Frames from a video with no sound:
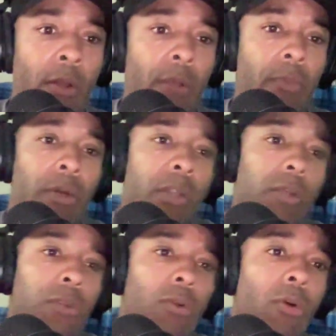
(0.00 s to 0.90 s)
But
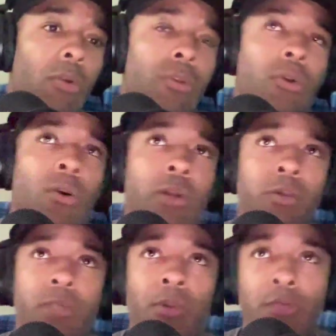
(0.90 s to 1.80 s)
you know, all in all, he
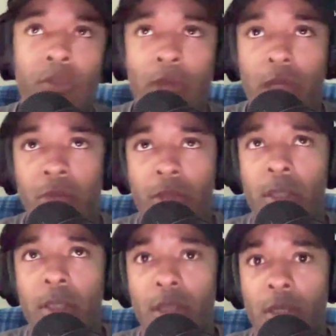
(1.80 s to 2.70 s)
was able to make
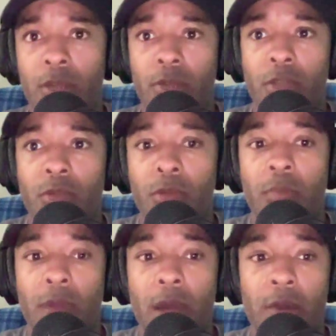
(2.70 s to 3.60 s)
plays down the stretch when
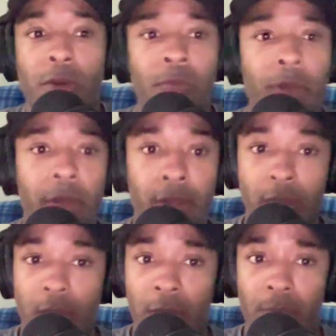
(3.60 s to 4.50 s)
it mattered.
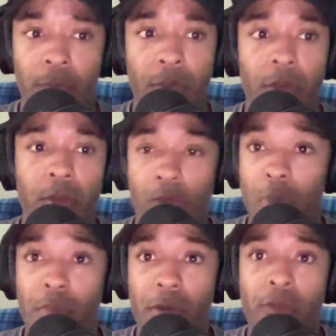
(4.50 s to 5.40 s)
And the
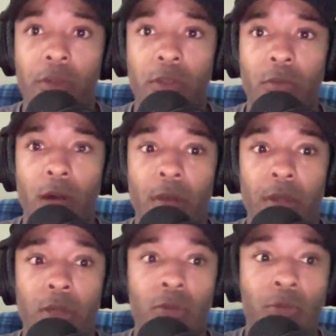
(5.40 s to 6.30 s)
a big reason why the
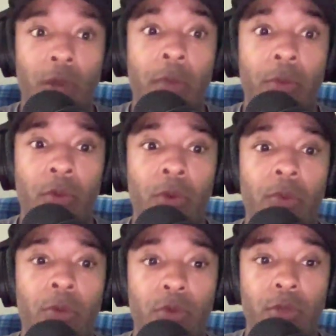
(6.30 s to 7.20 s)
Eagles were able to
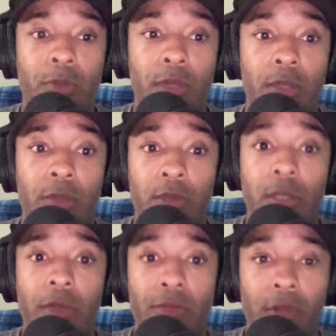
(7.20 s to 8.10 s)
win was because of the
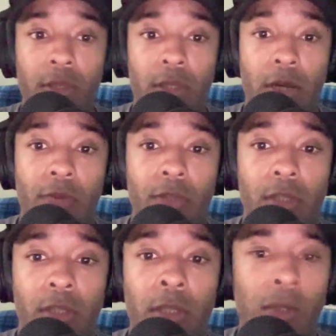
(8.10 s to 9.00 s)
defense,
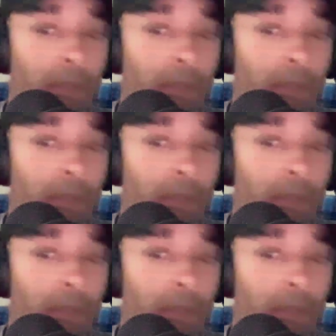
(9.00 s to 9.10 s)
obviously,